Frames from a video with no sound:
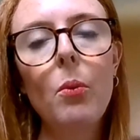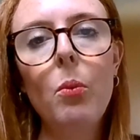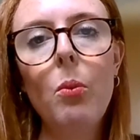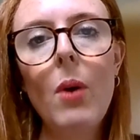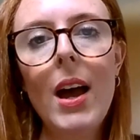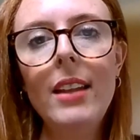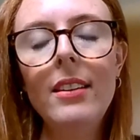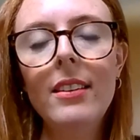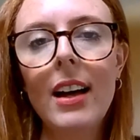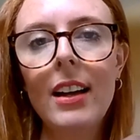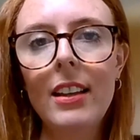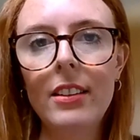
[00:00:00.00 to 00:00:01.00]
when
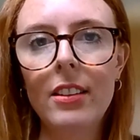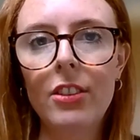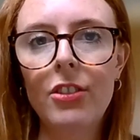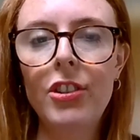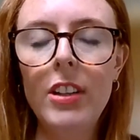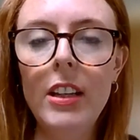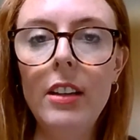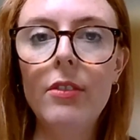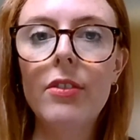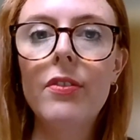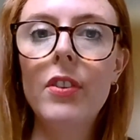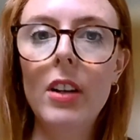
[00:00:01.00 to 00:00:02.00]
that is
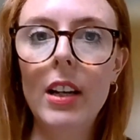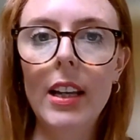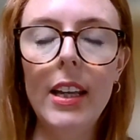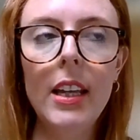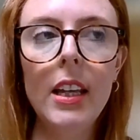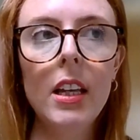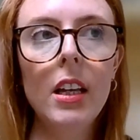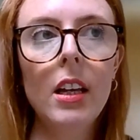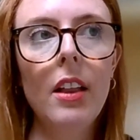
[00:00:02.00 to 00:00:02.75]
achieved fully,